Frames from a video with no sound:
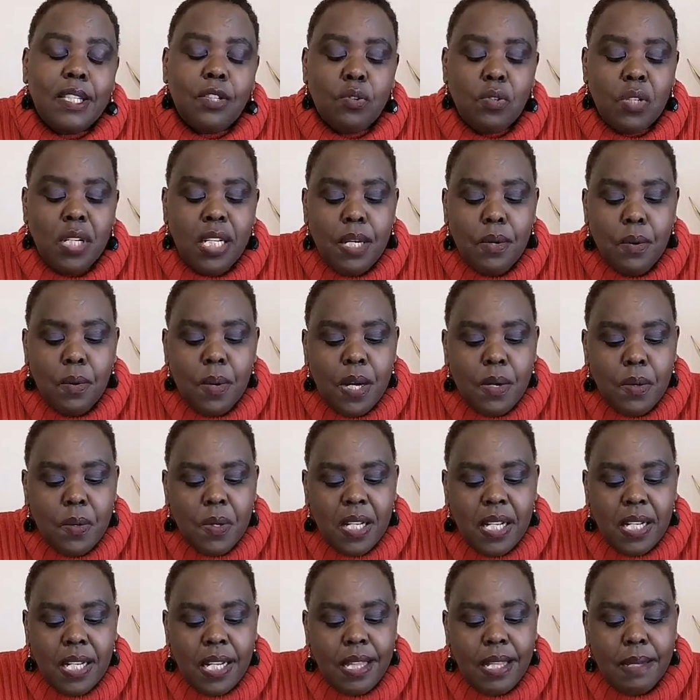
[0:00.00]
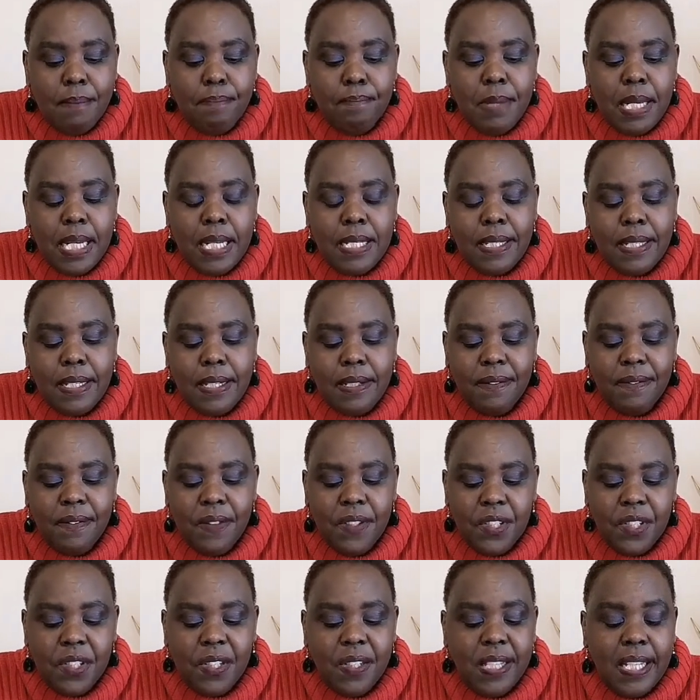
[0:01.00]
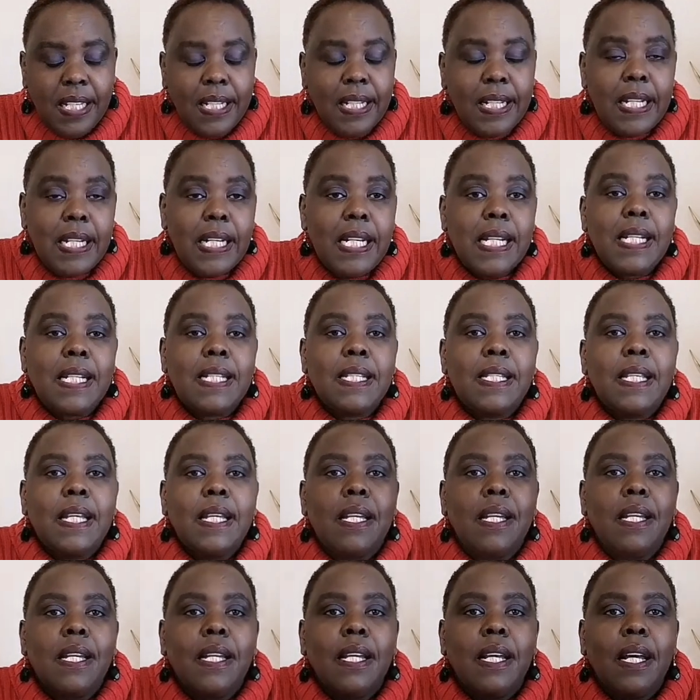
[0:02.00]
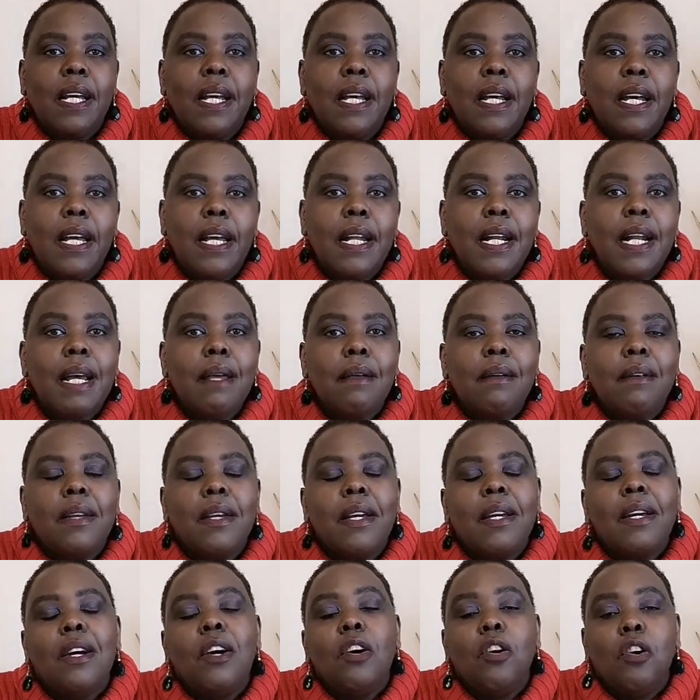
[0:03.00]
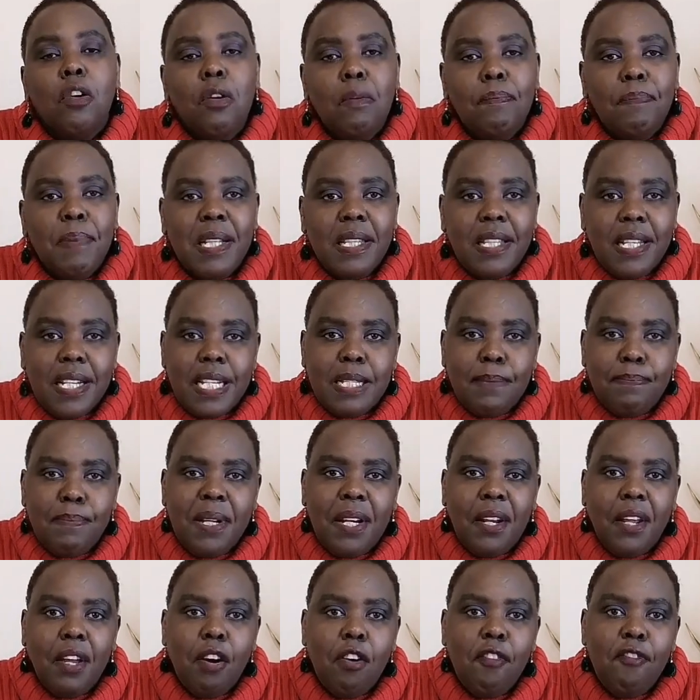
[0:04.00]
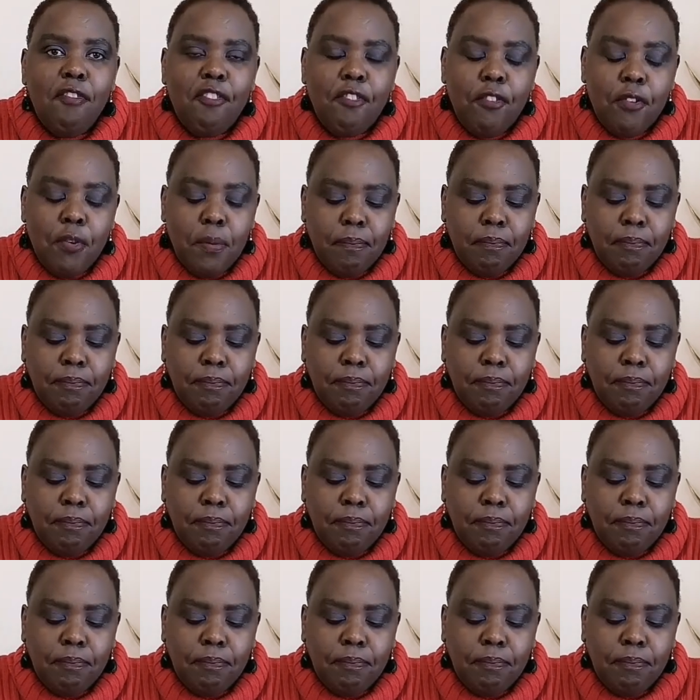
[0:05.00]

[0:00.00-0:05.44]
Today we are looking at the best revision techniques, and I hope it has been helpful.